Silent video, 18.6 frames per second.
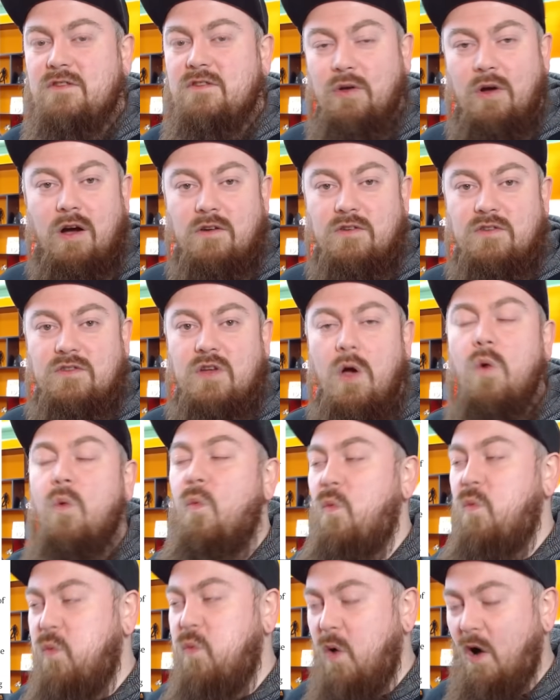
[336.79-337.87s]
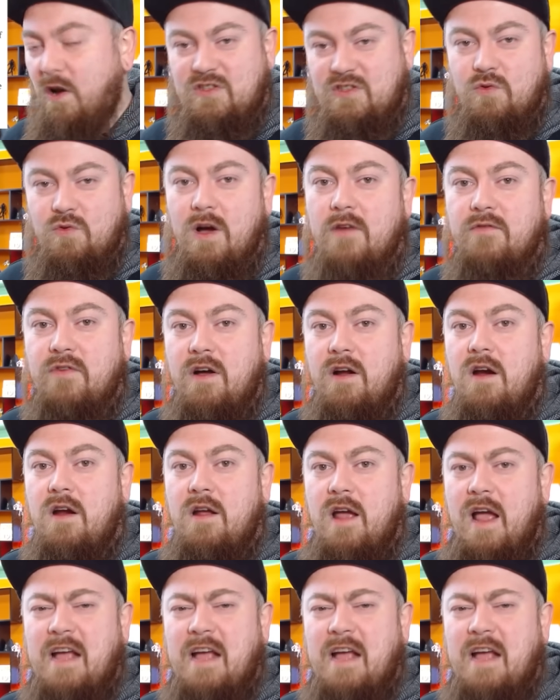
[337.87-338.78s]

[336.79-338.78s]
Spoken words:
to us whatsoever